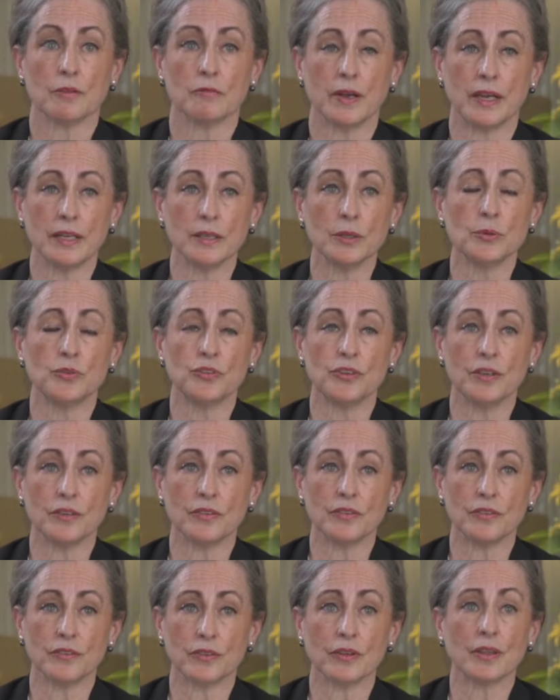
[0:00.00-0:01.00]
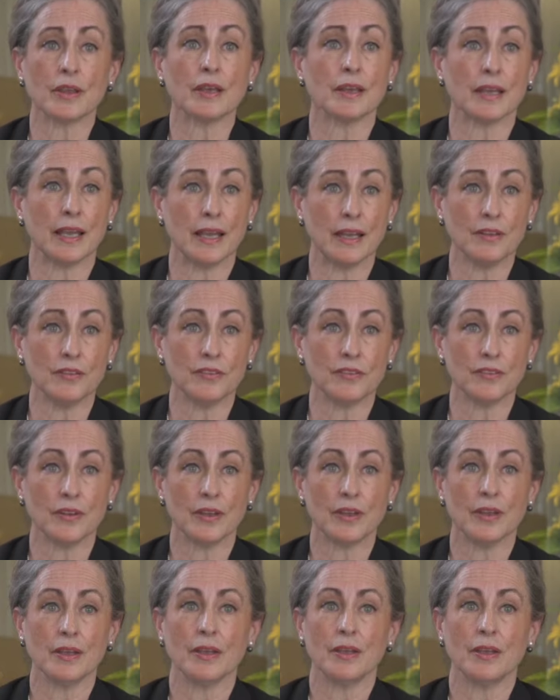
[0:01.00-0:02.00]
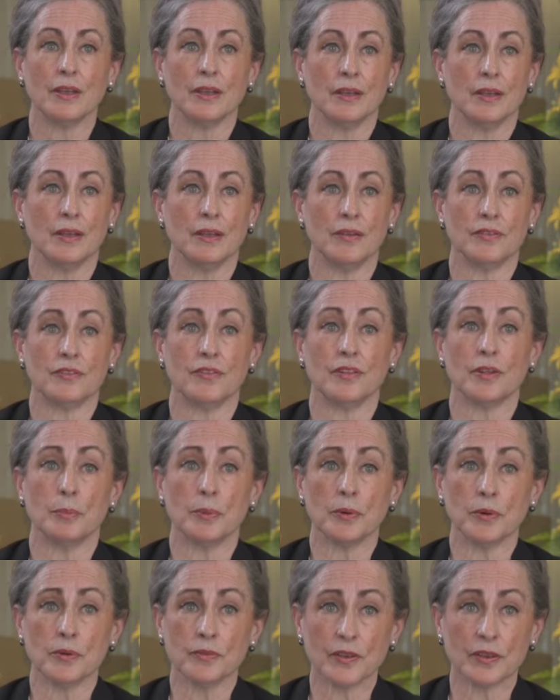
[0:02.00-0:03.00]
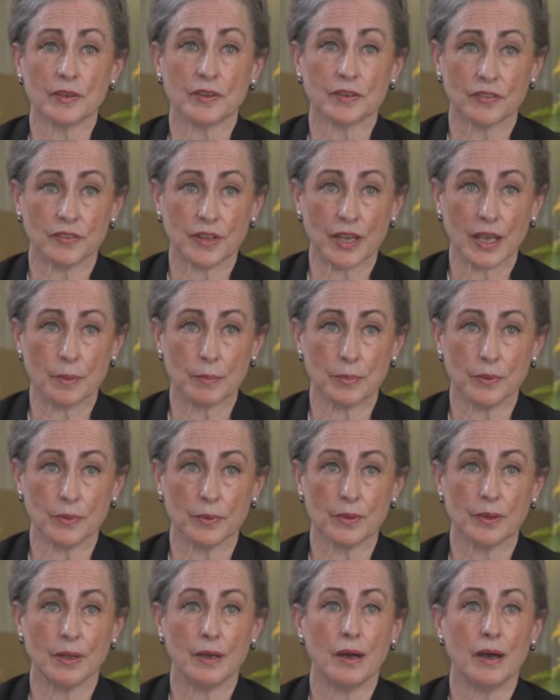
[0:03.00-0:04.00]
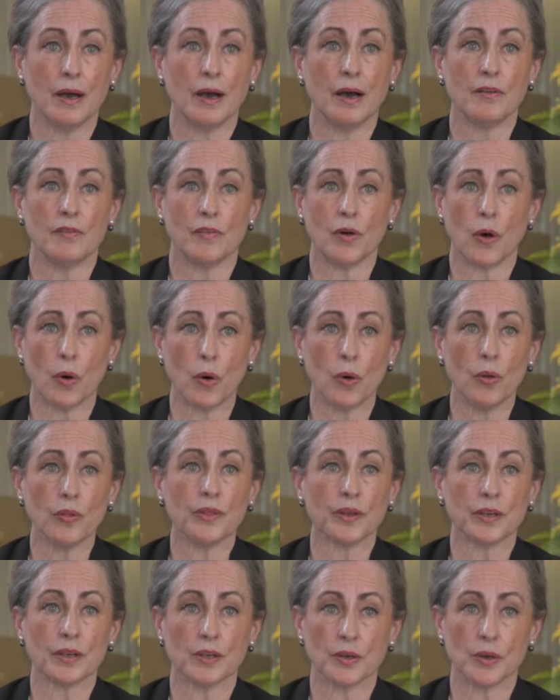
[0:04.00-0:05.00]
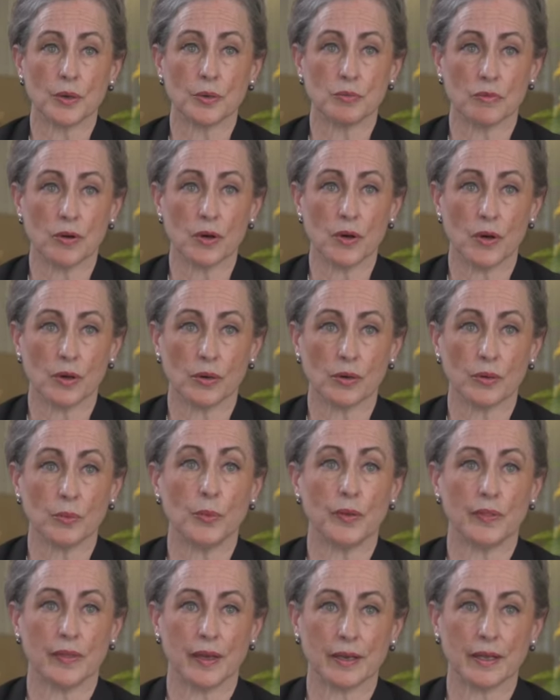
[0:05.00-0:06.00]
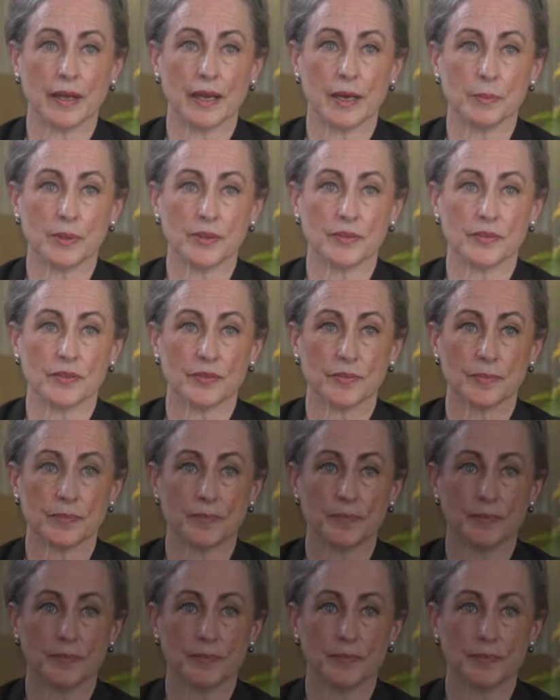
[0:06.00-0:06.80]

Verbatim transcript: Ray Lucia's case is the perfect example of all that can go wrong when that happens